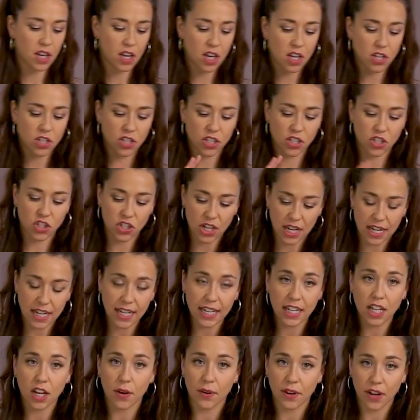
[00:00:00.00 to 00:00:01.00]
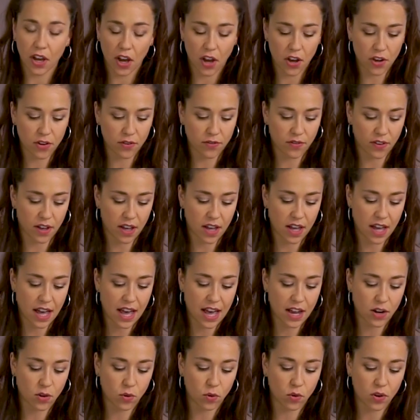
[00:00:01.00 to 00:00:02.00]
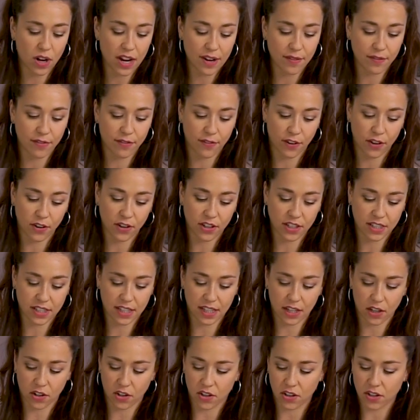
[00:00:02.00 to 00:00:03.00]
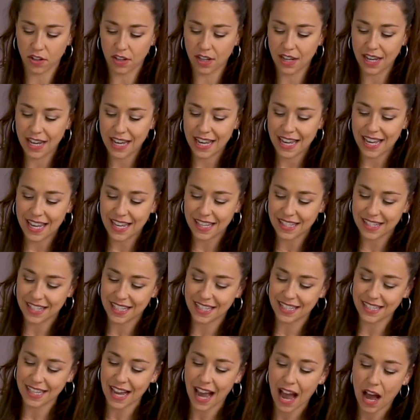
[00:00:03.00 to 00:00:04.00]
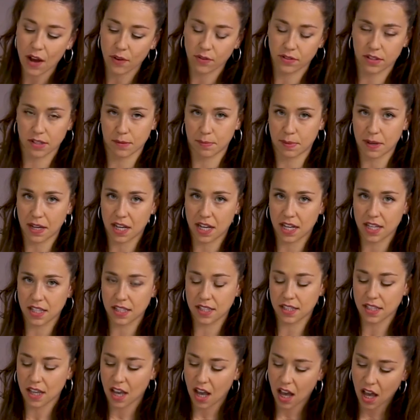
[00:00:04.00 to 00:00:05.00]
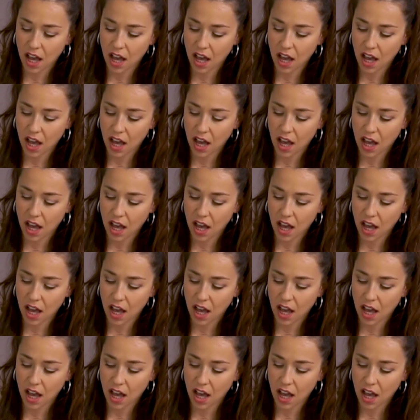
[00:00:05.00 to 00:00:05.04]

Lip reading: Just gently going over, and all I'm focusing on is these outer parts.